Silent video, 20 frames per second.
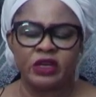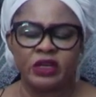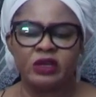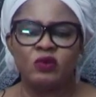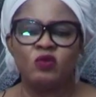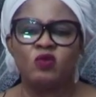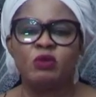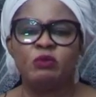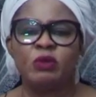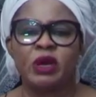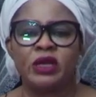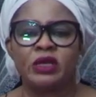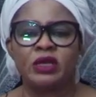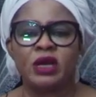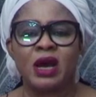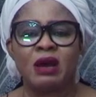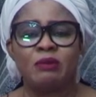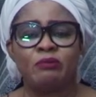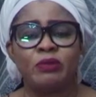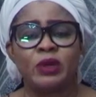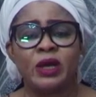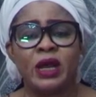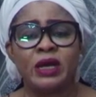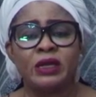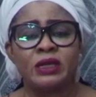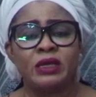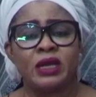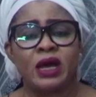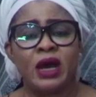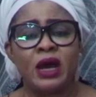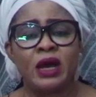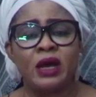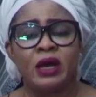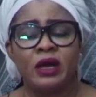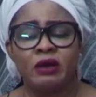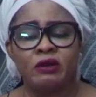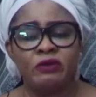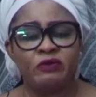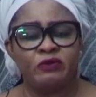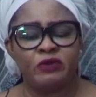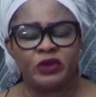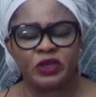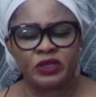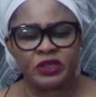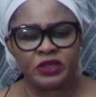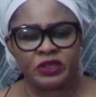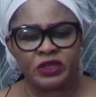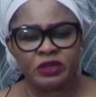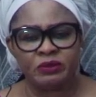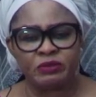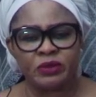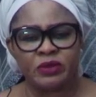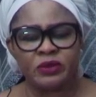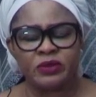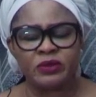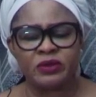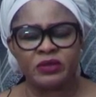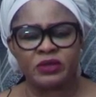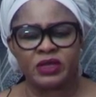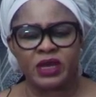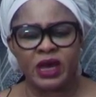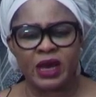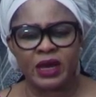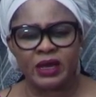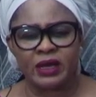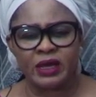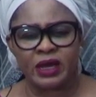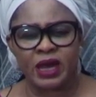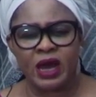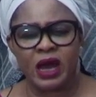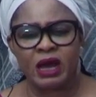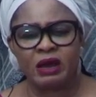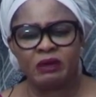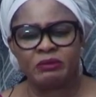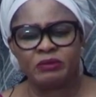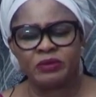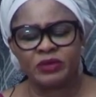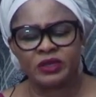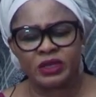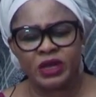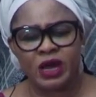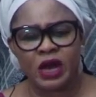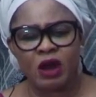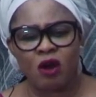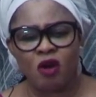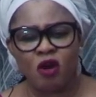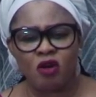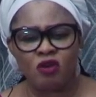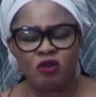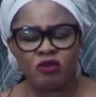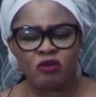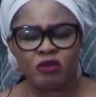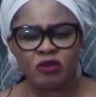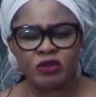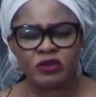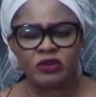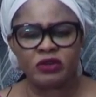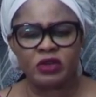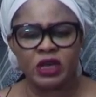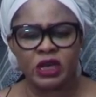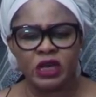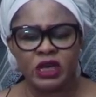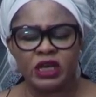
The women can plant their vegetables, their yams, their okras,